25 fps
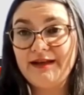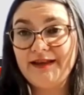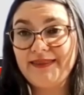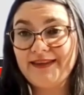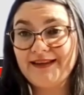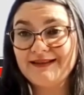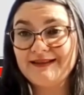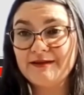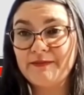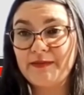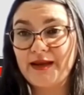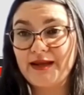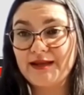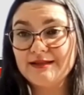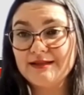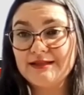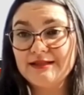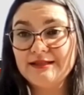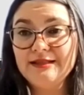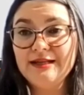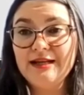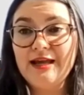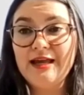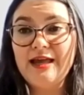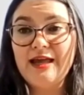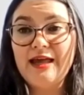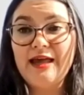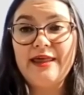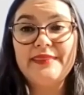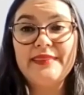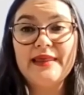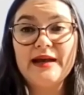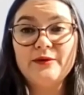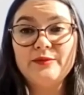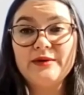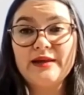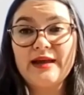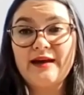That's amazing.
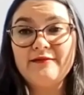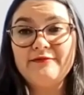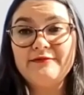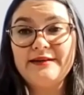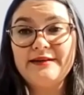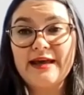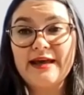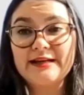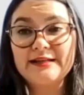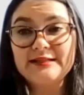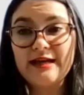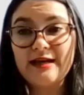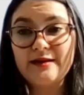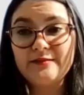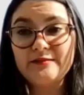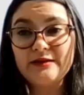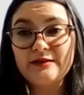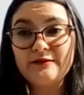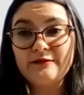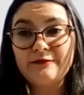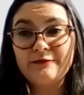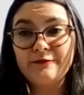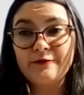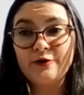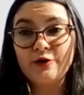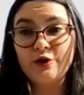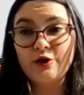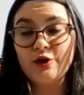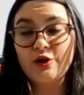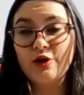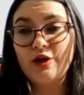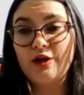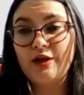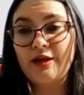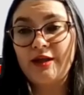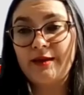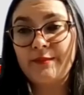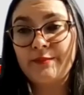Now we have Narajani for
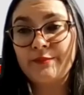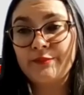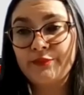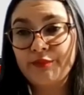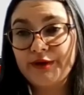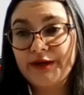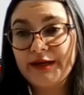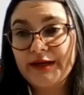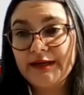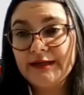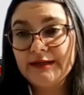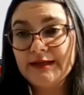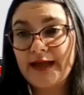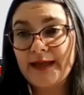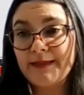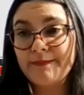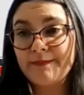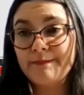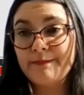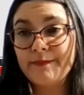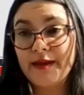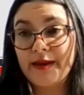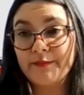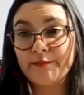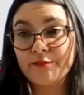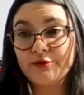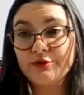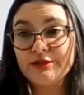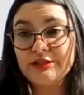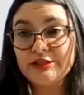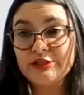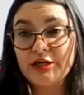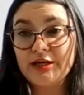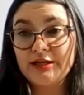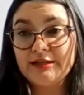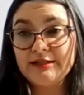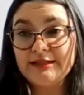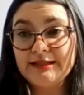brain and memory
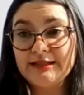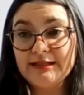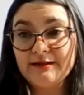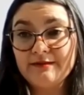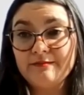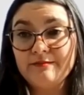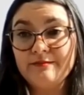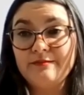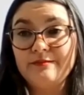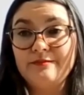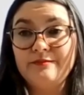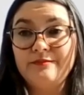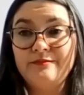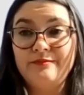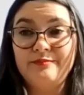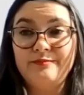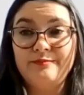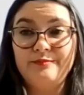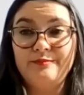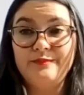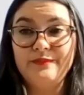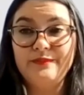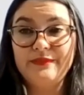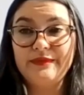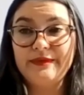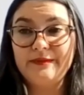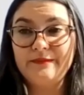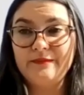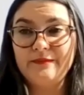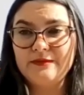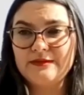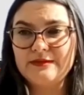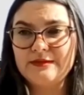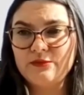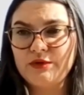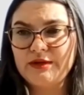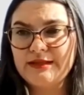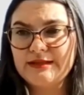tonic.
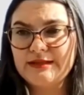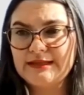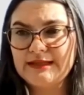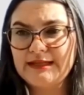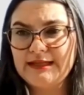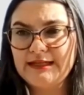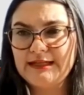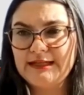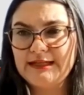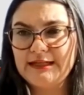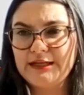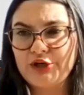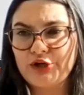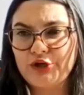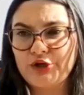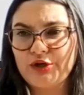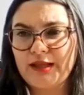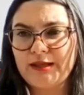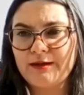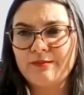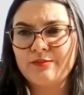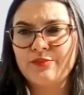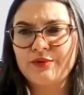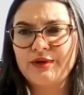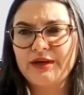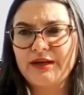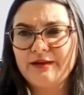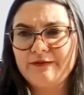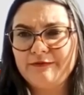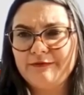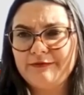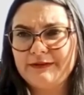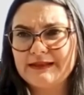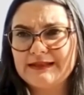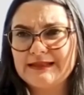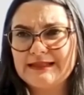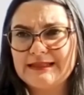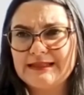We see in here like brain
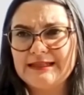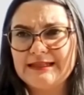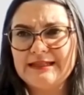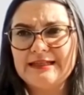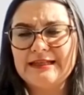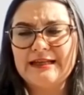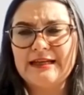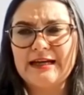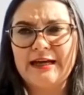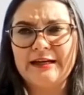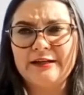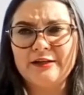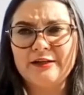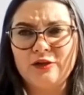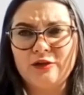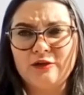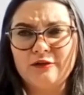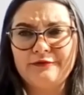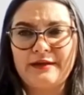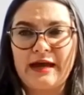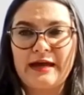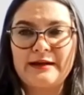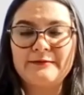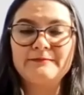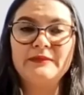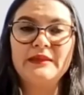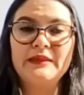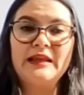fatigue and all of that.